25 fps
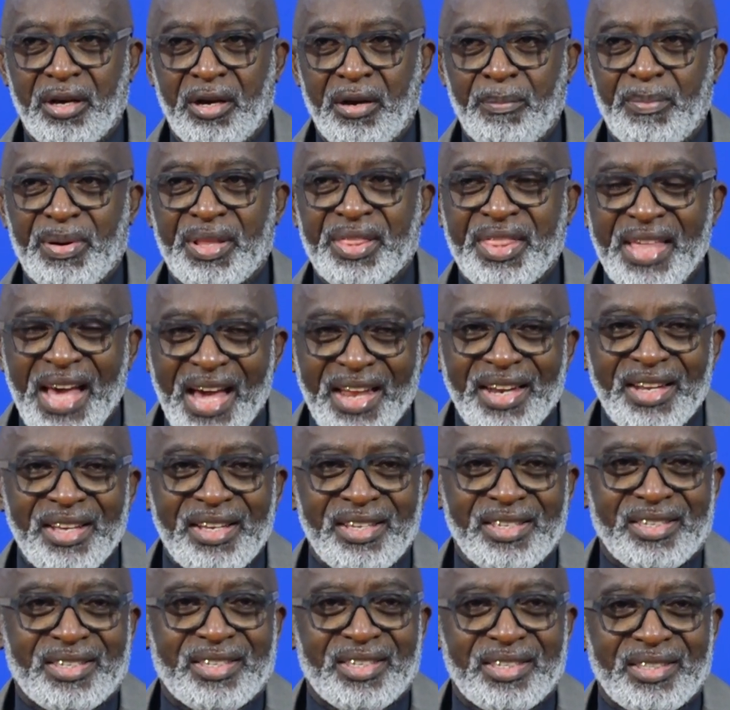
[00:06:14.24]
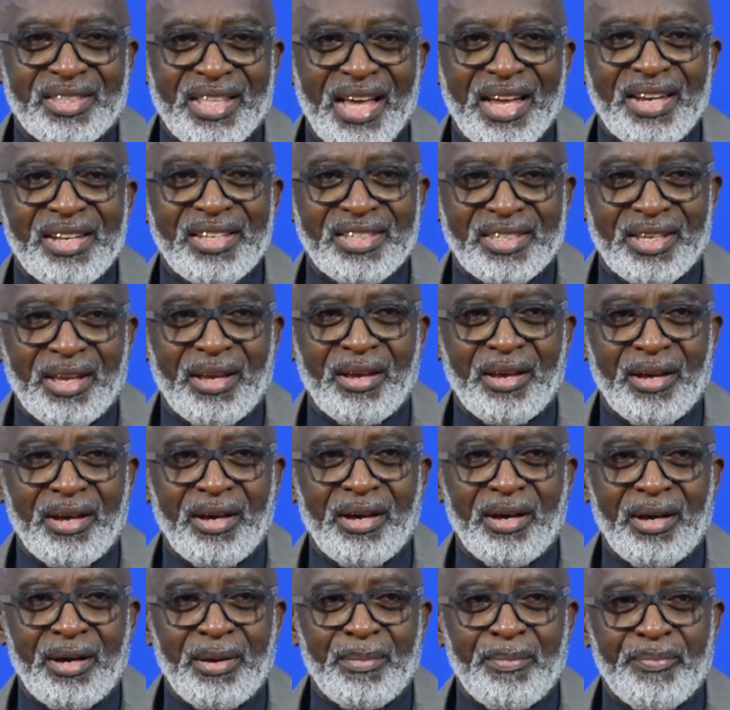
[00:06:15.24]
But that is
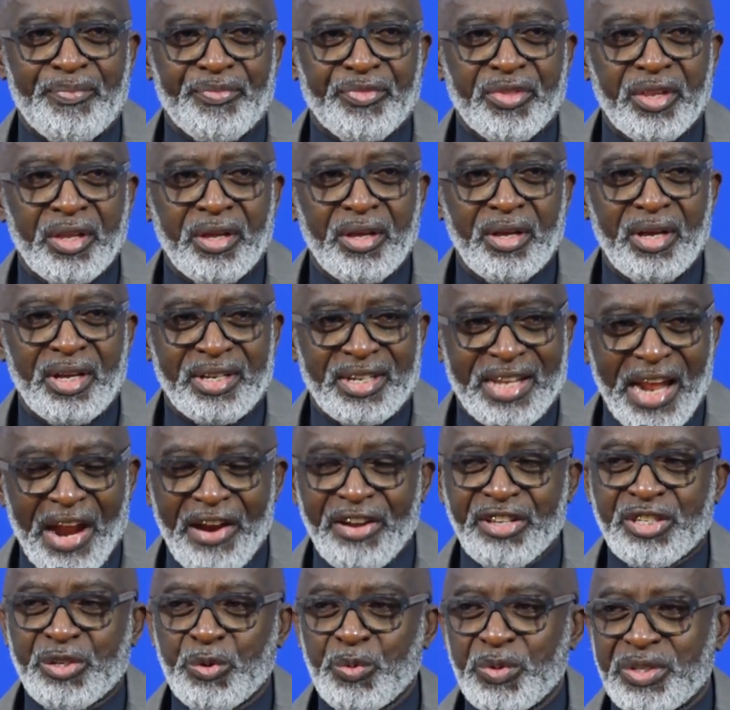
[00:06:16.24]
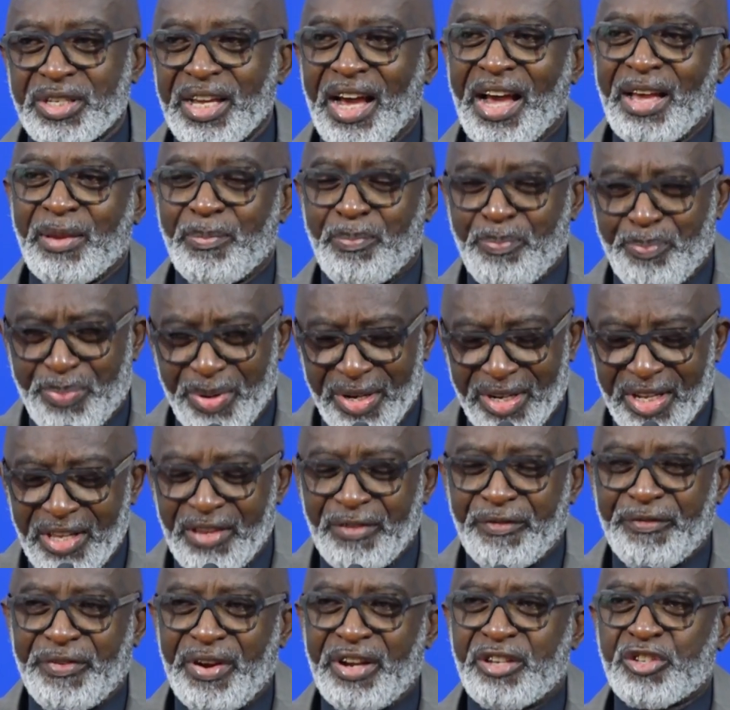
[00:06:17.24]
a direction which I
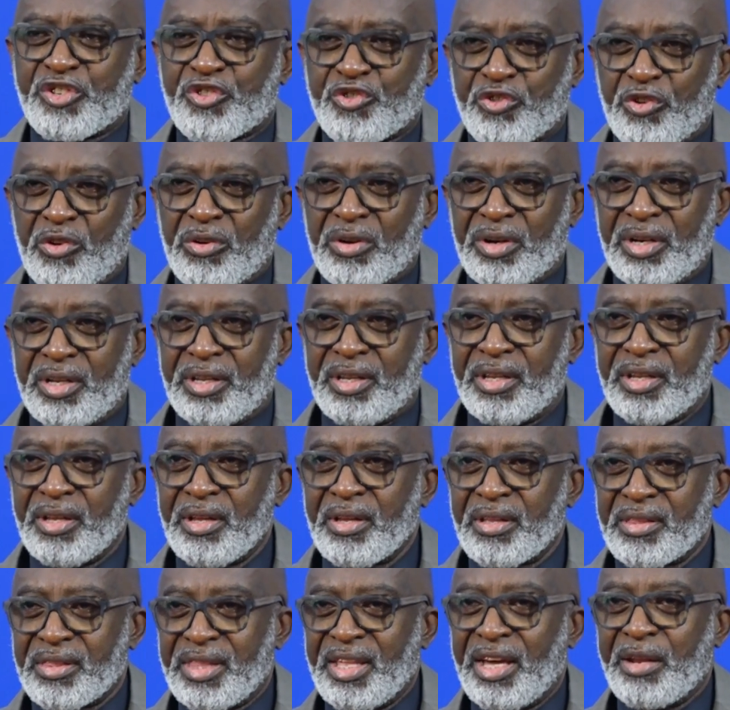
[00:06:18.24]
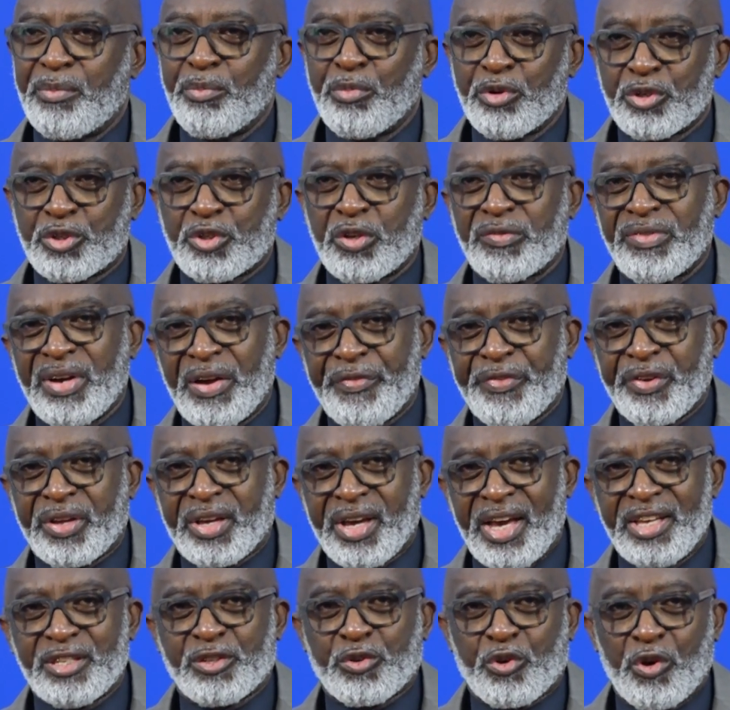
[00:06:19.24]
believe very strongly that most of
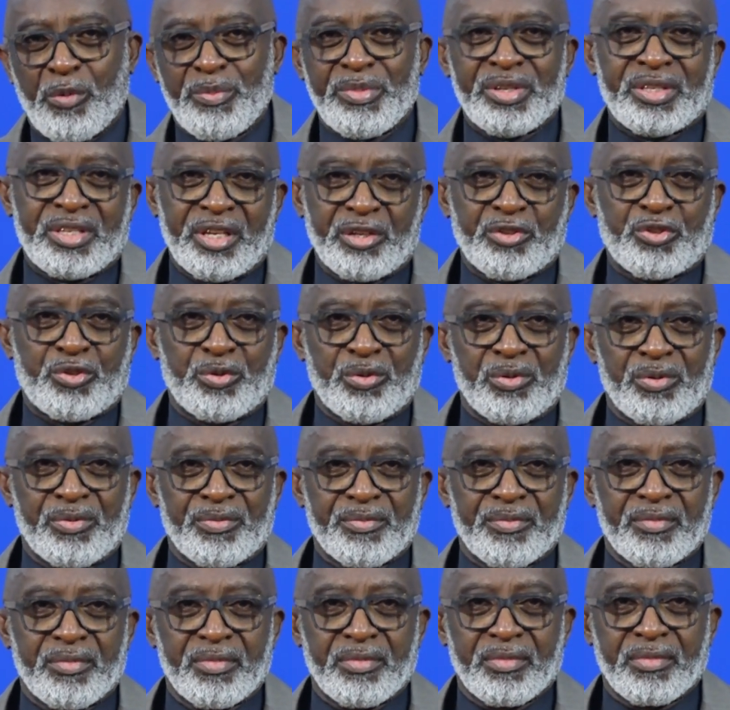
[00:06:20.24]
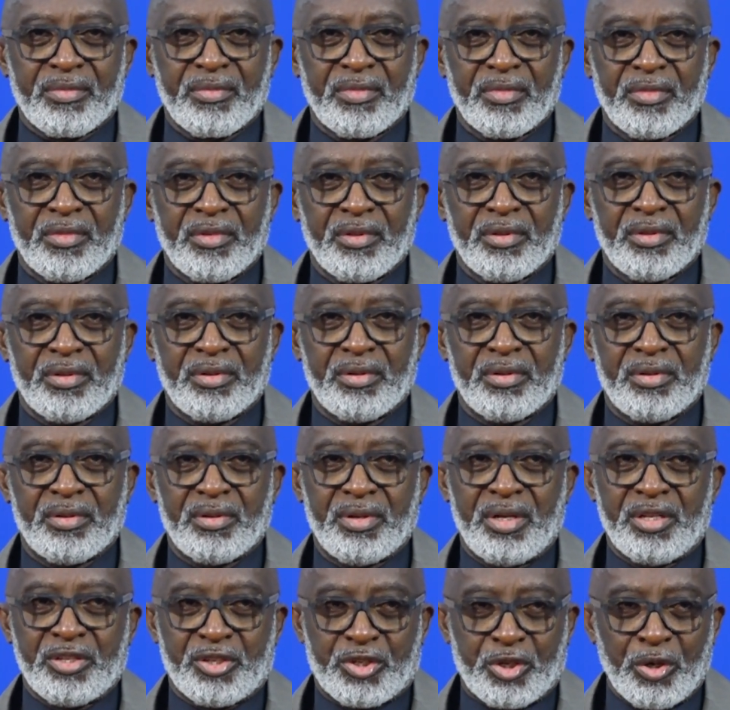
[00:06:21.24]
Africa is committed to.
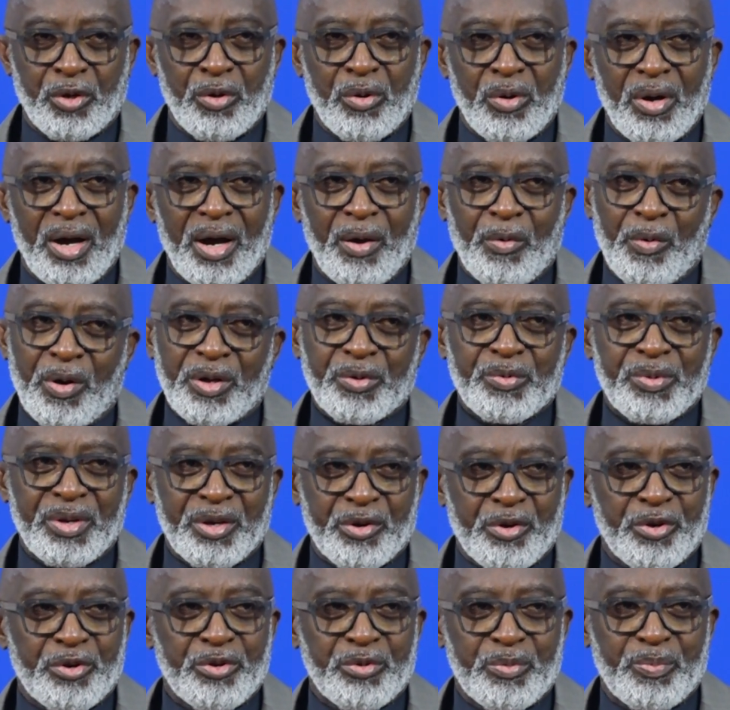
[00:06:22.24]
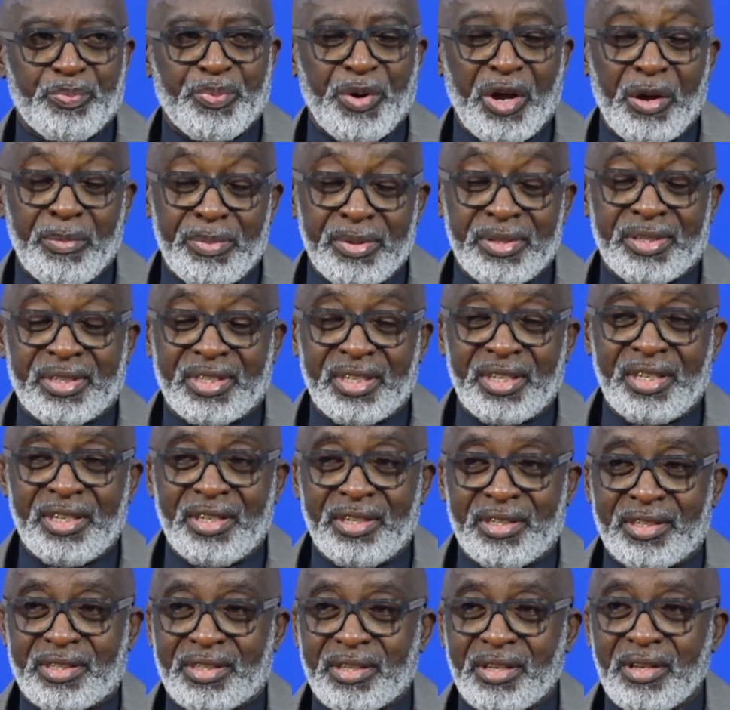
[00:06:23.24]
And so what we're going to probably see
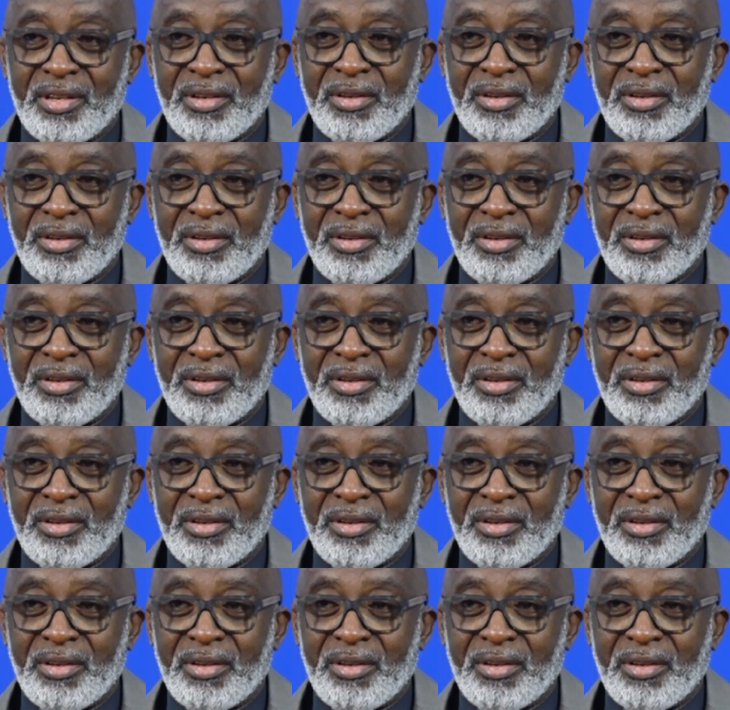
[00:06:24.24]
is